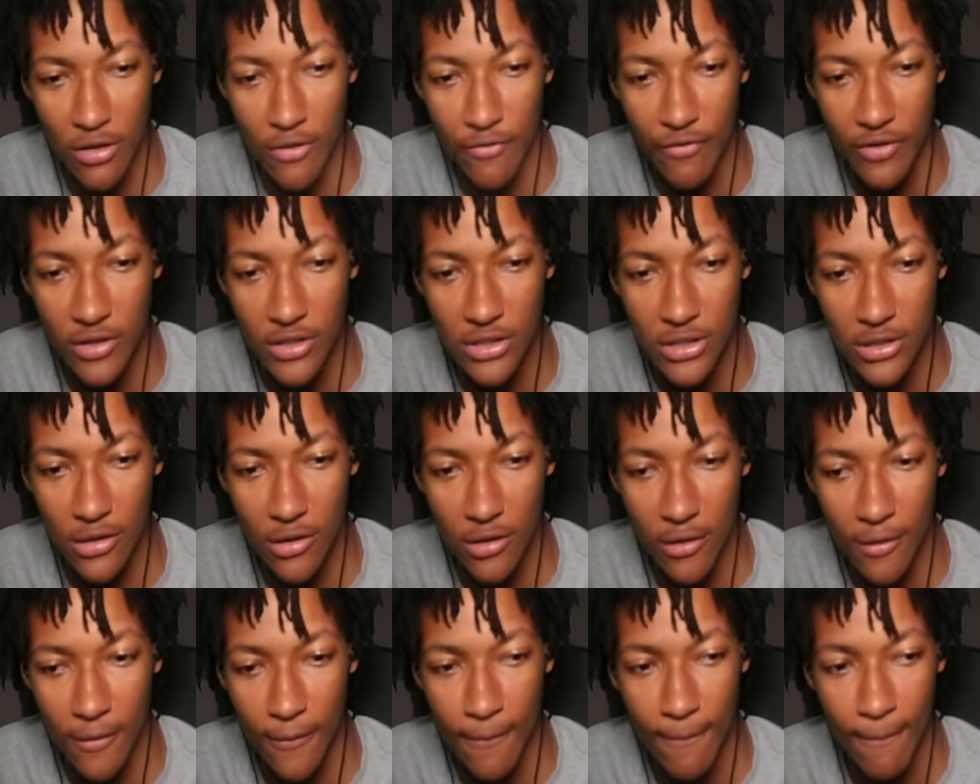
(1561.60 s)
V C
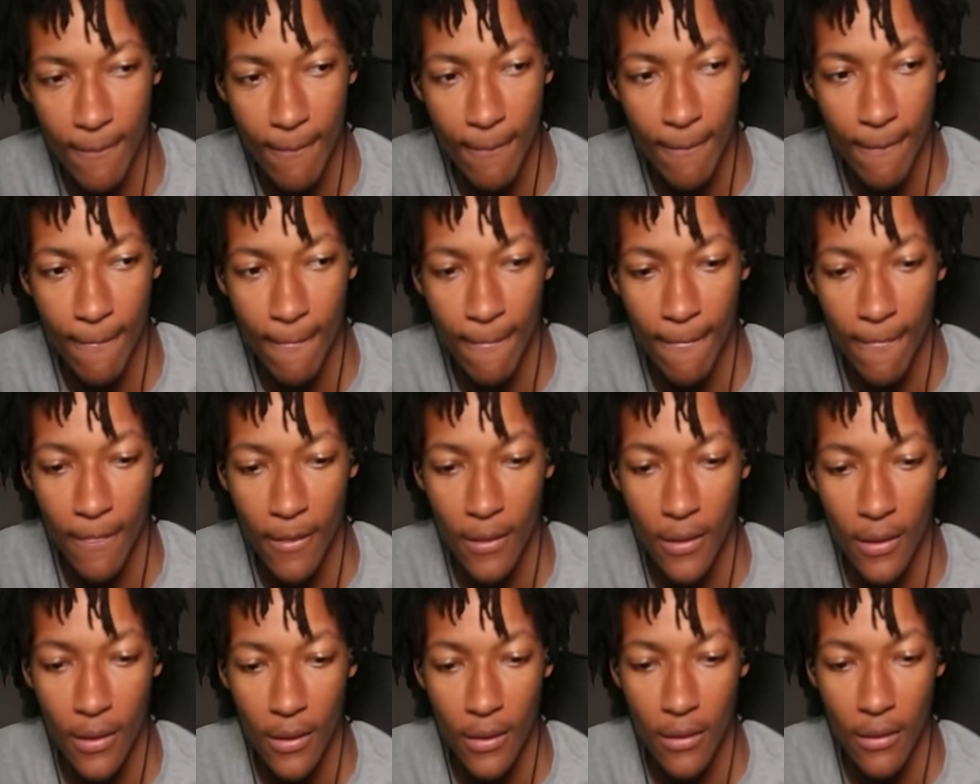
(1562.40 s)
R.
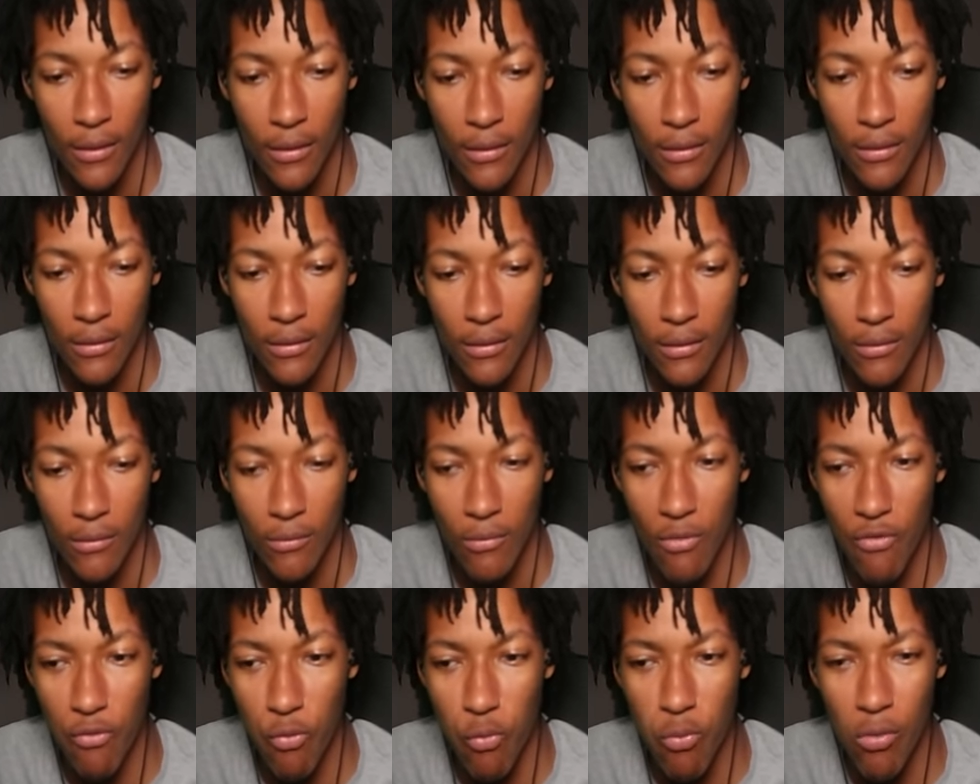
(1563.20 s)

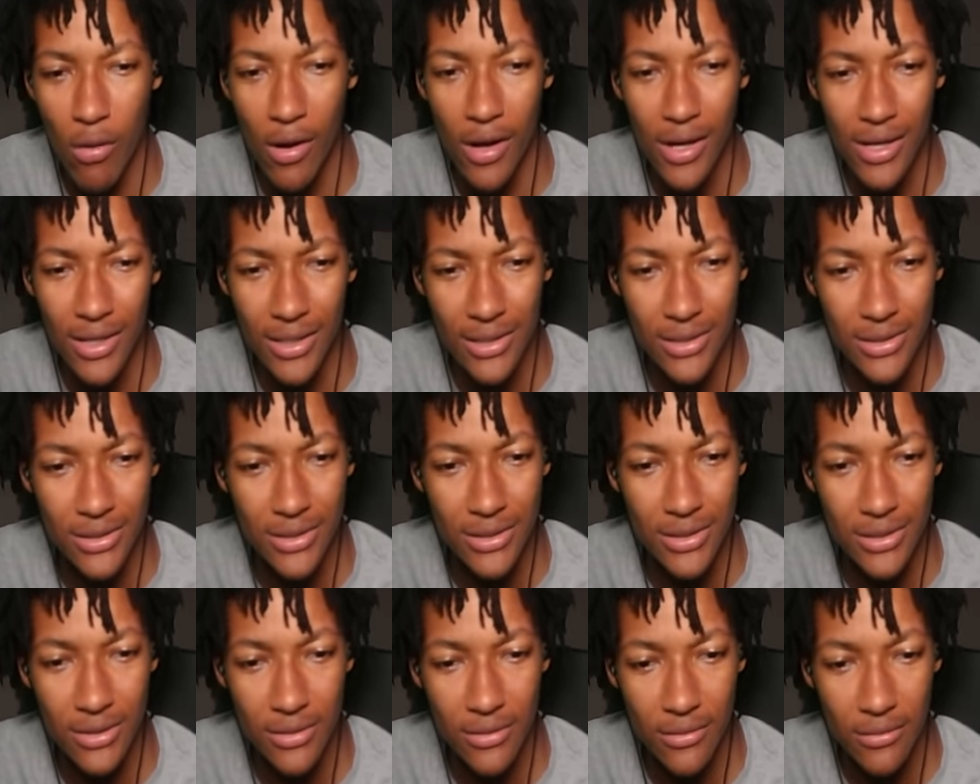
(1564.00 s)
With what?
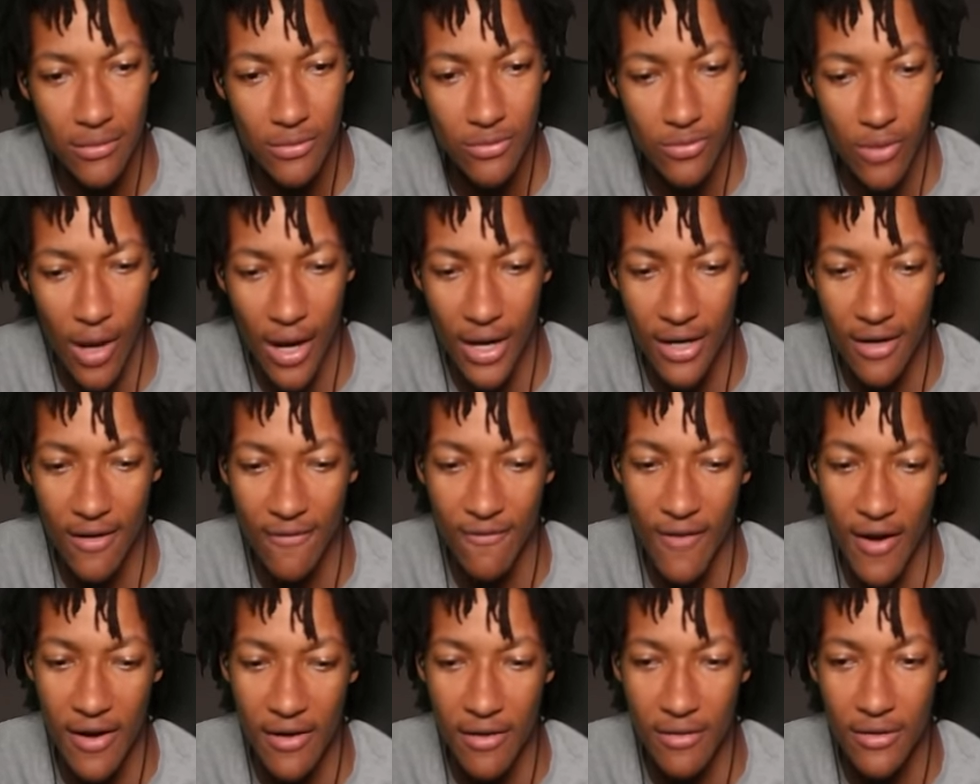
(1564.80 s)
So I gotta
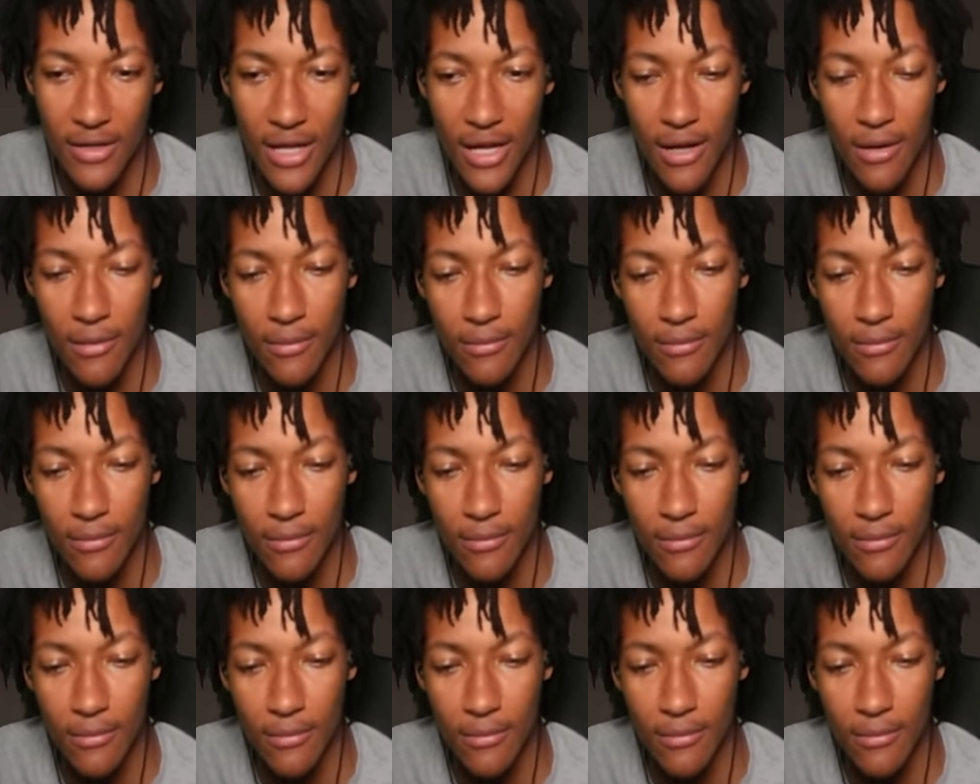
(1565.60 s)
find a damn...